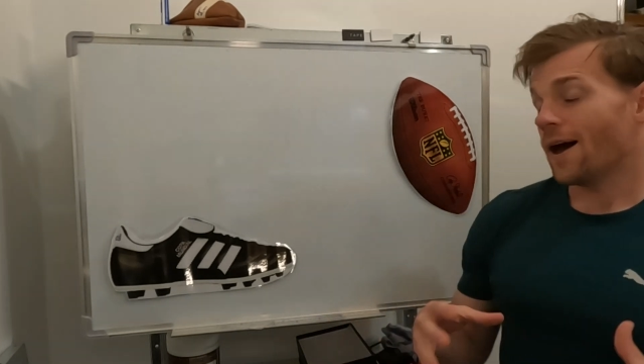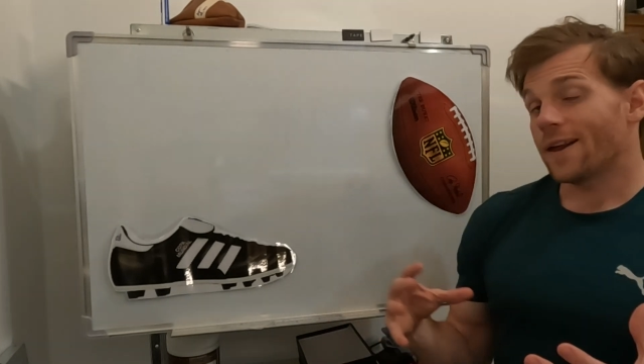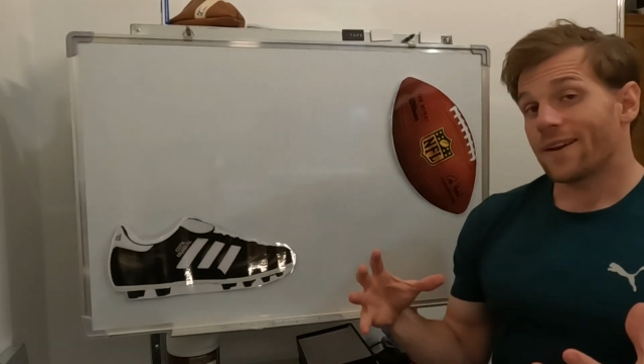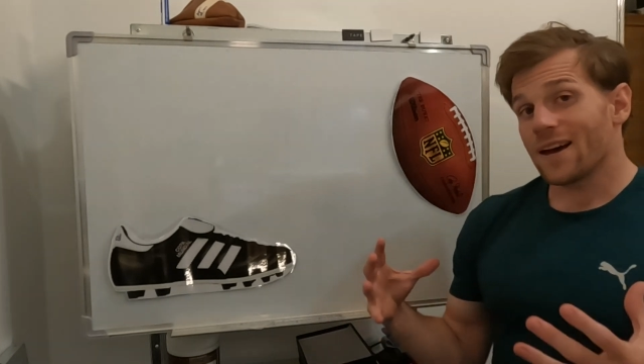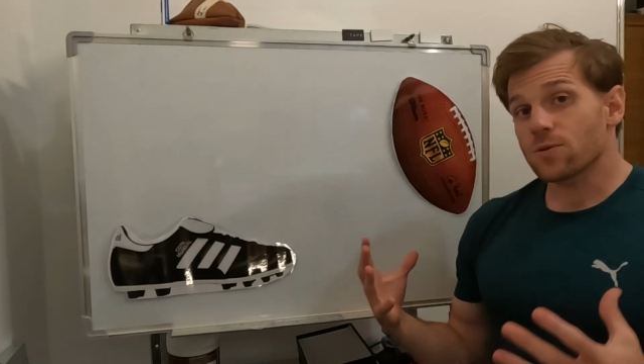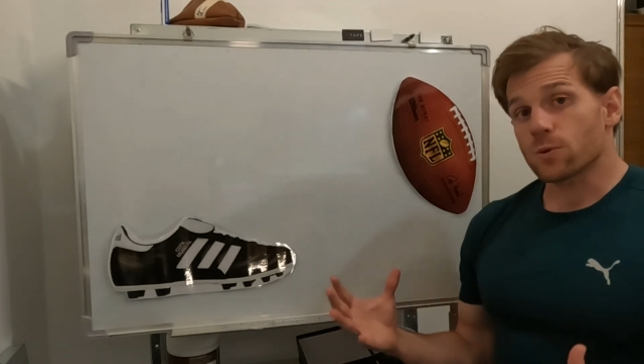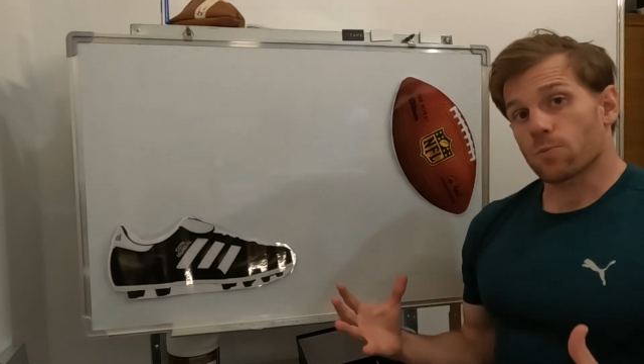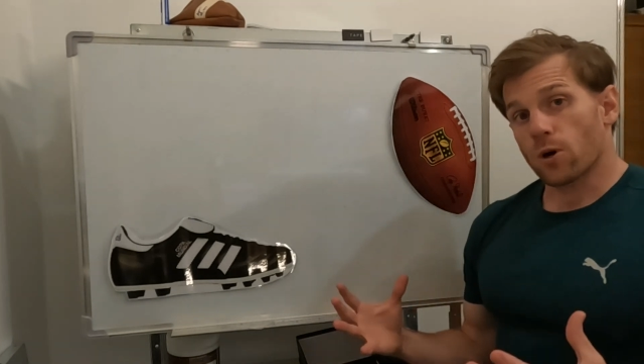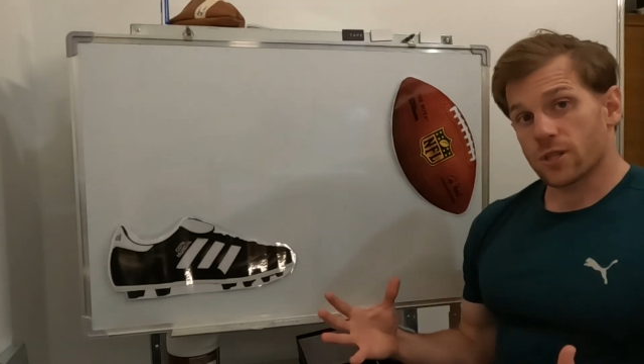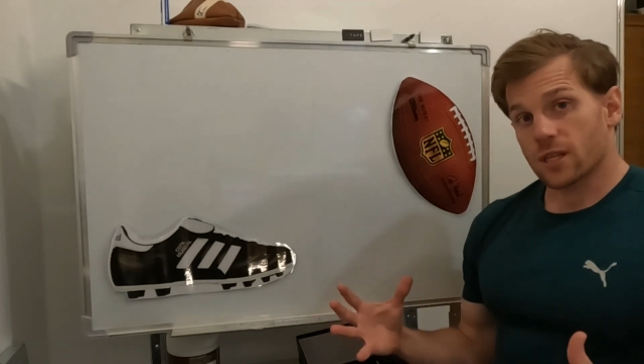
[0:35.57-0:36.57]
and as with
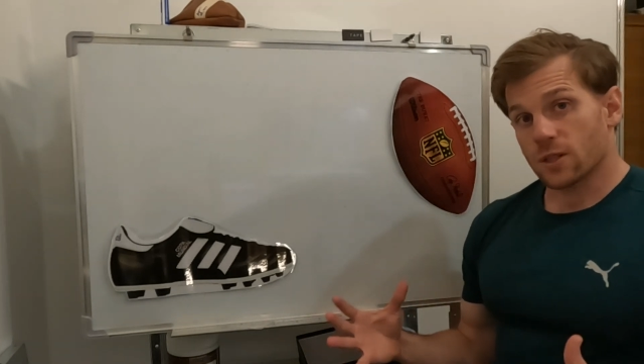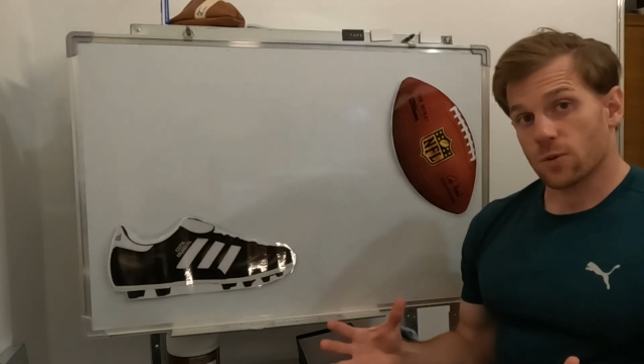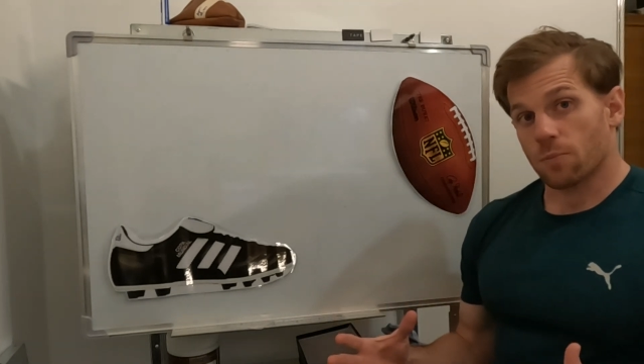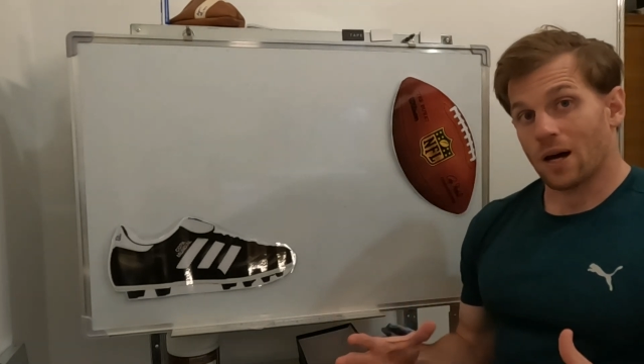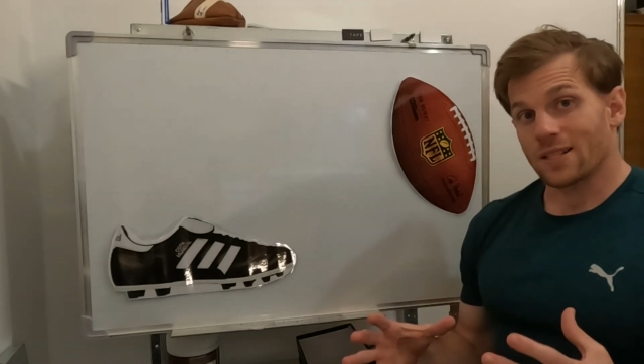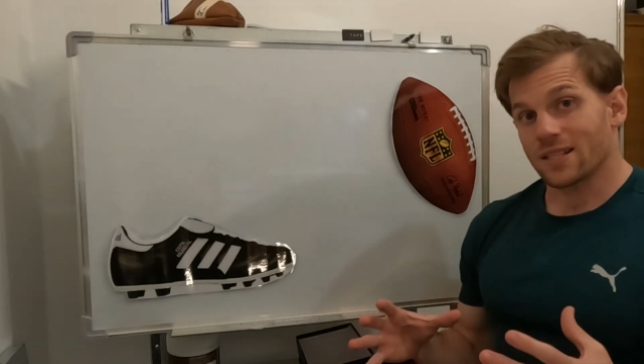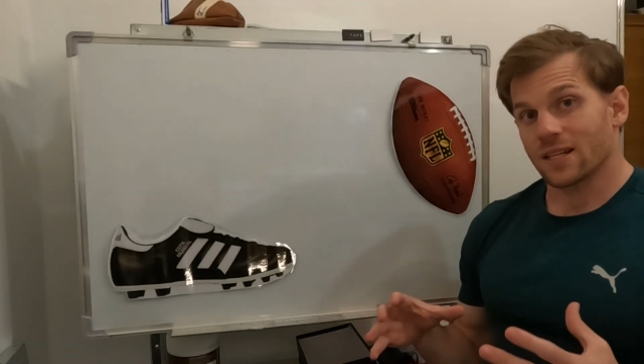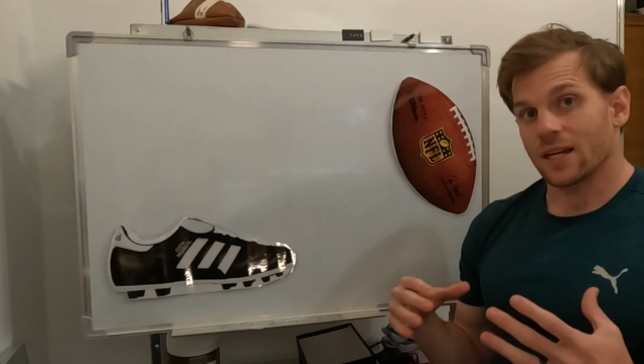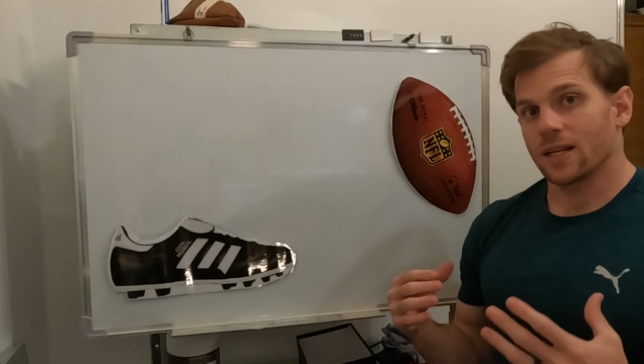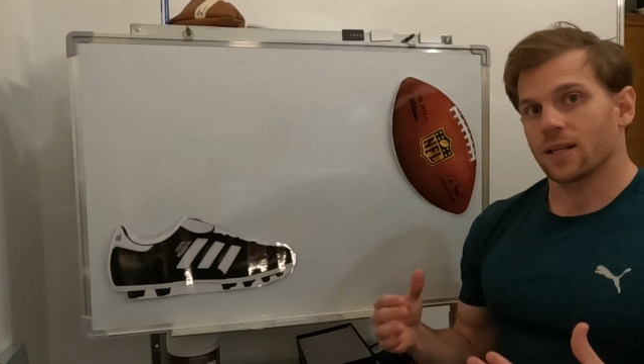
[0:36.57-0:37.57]
most things with
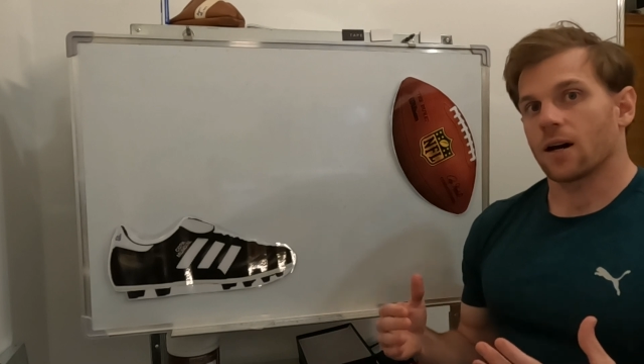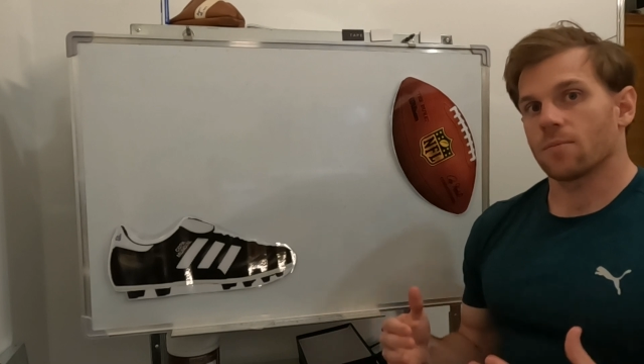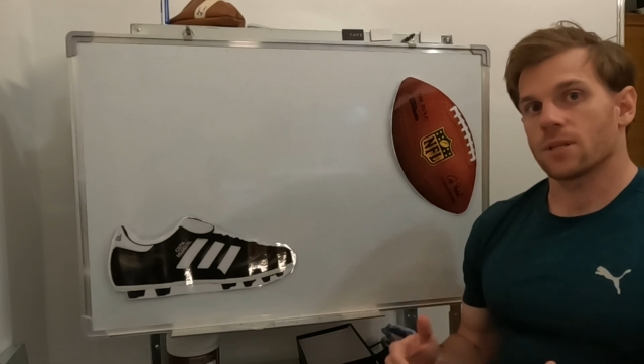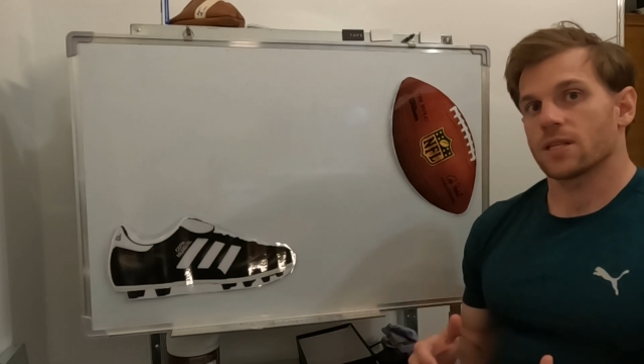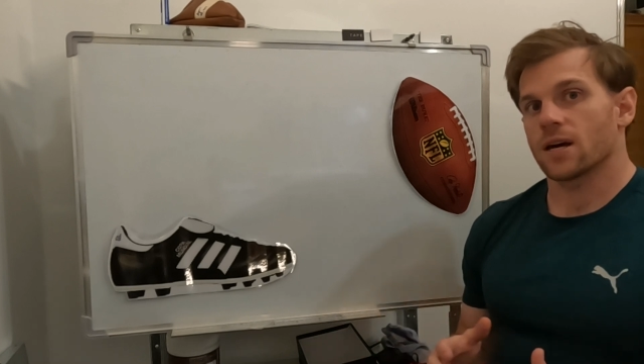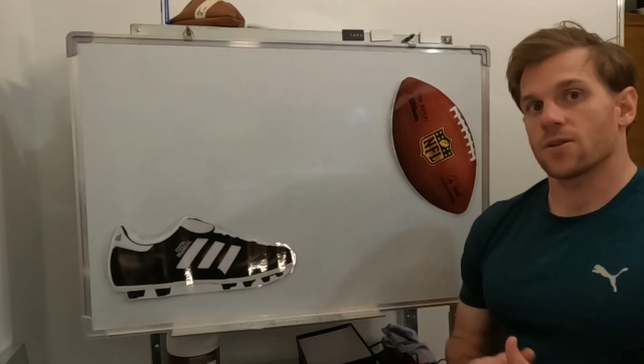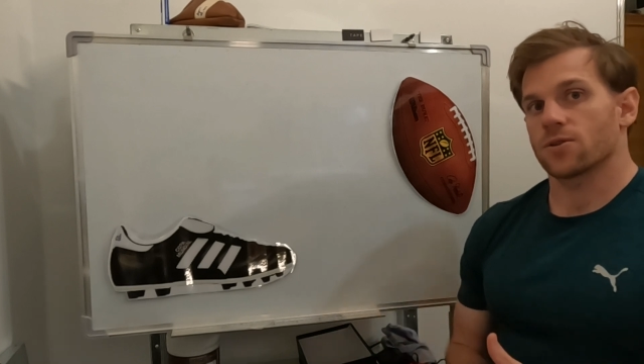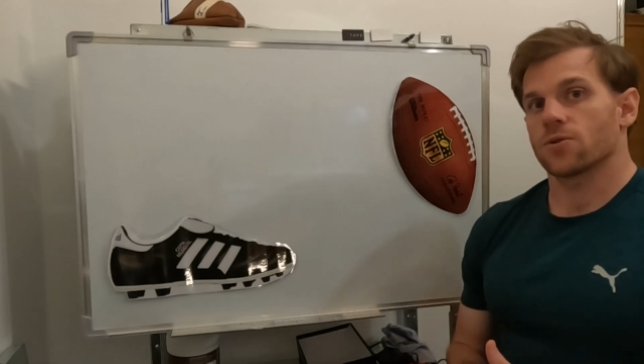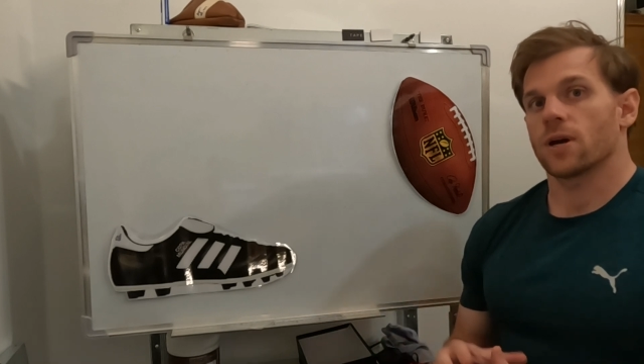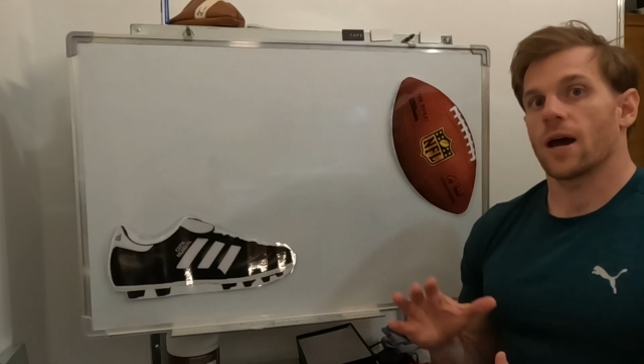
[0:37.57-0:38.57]
punting, it comes down
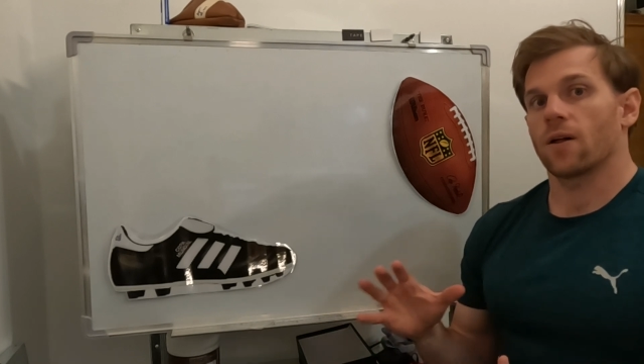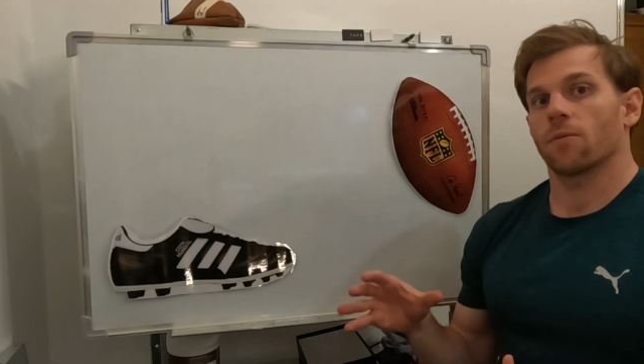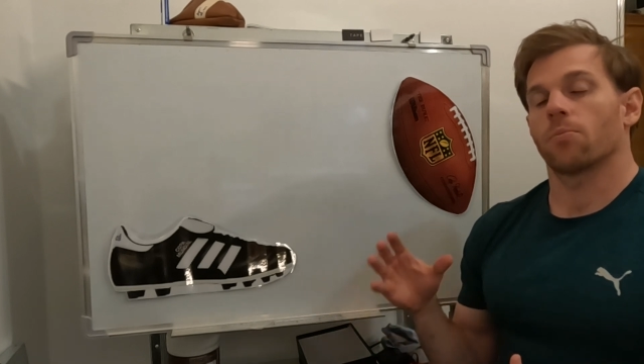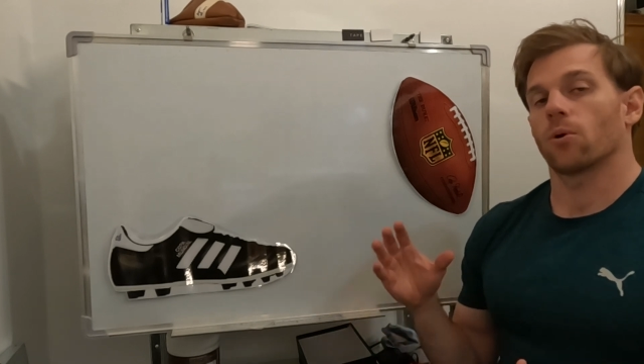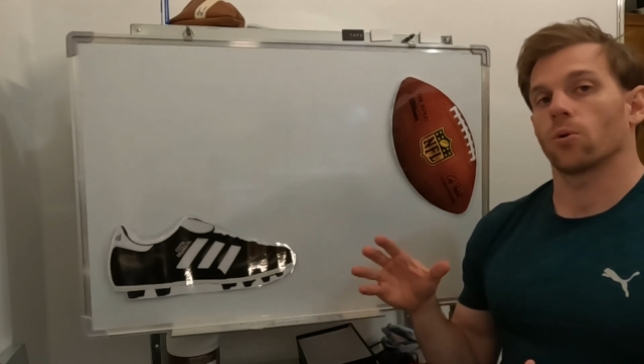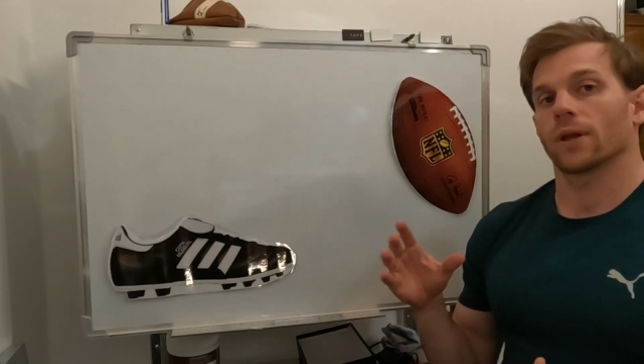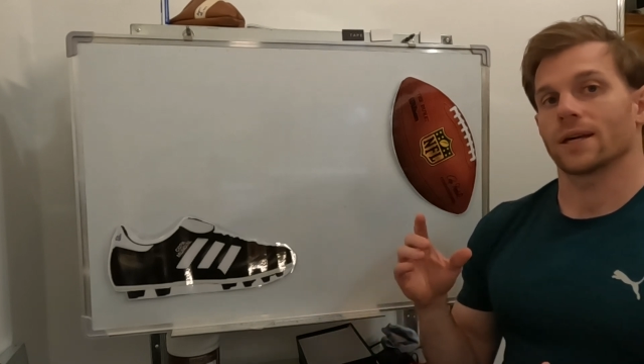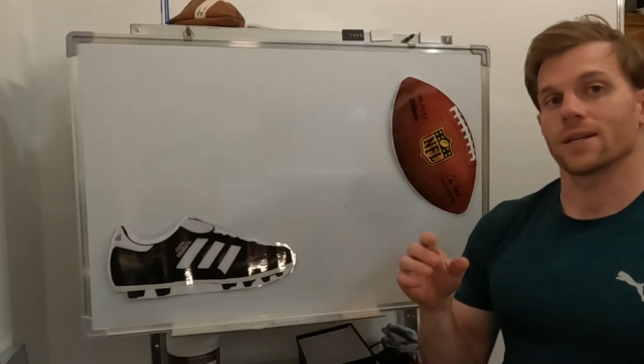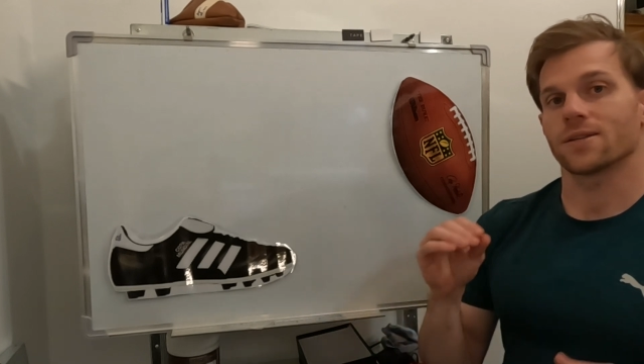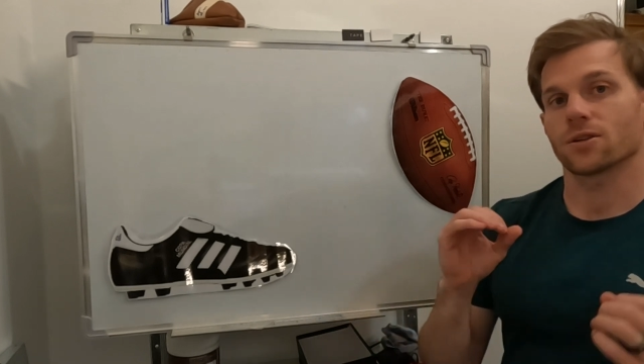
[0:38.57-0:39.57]
to how the ball
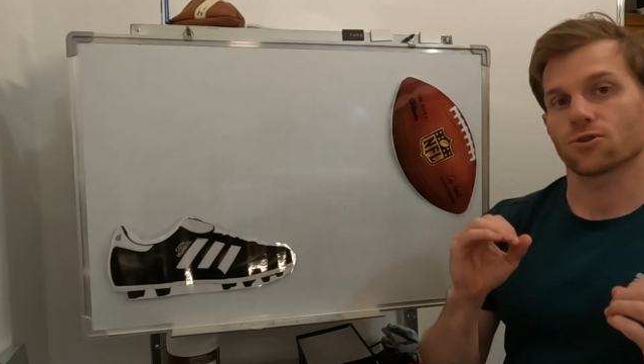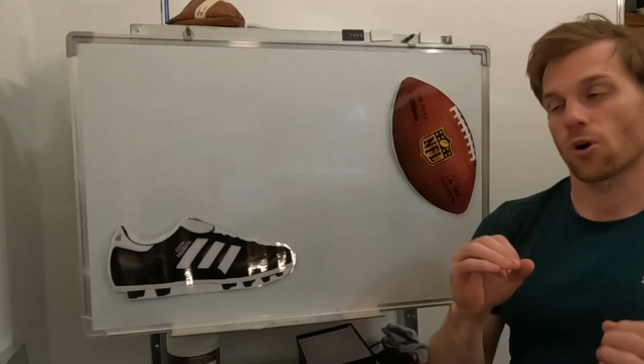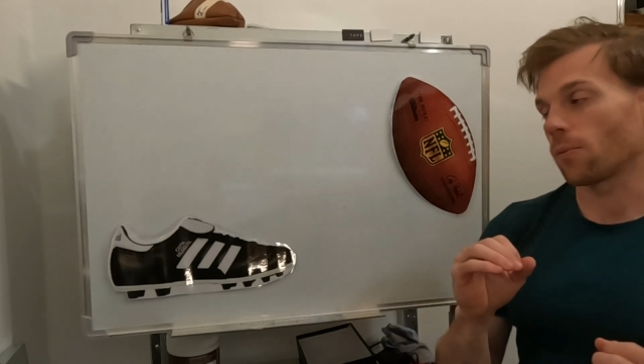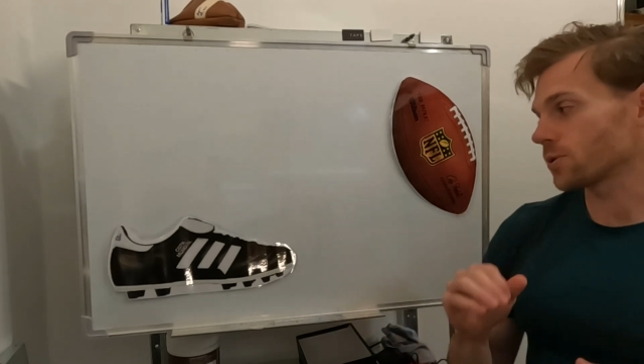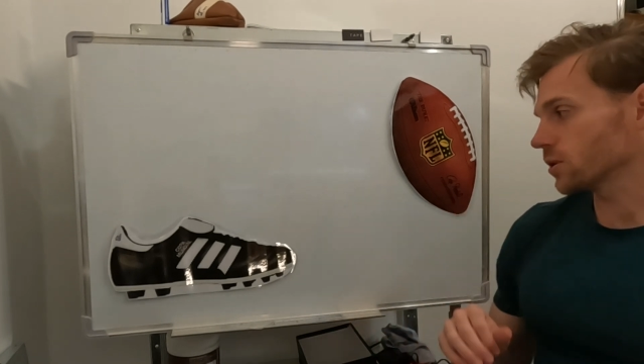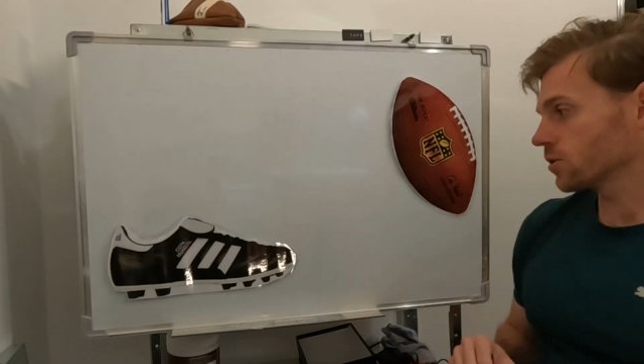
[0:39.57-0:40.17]
is dropped.